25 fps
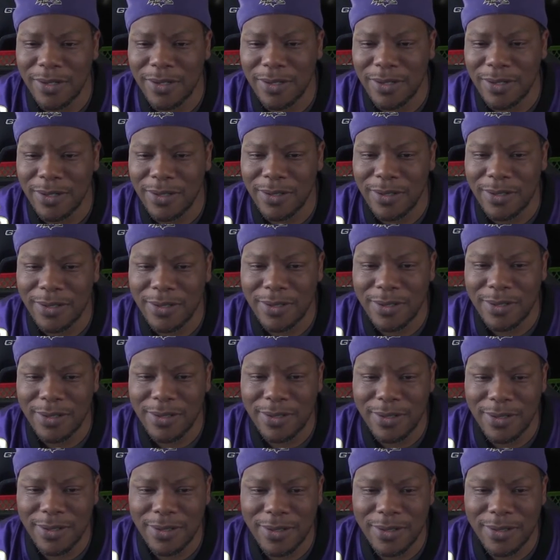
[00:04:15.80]

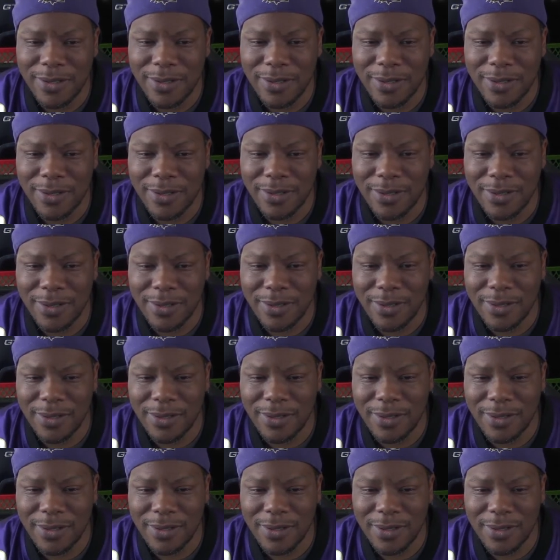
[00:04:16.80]

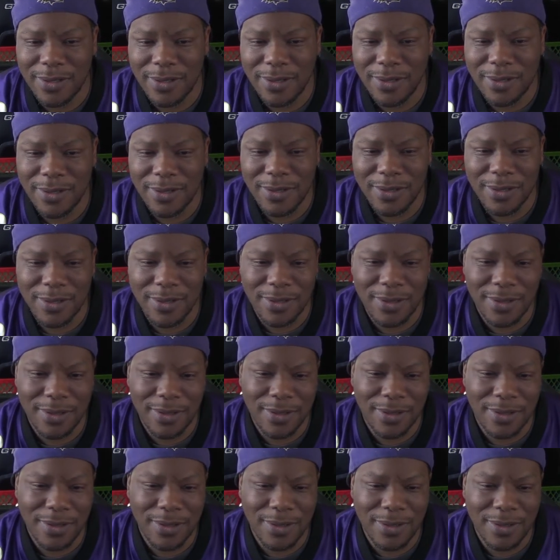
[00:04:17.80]

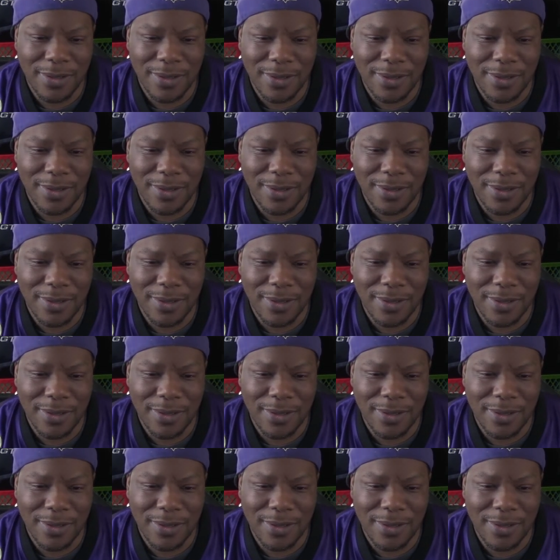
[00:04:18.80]
(silence)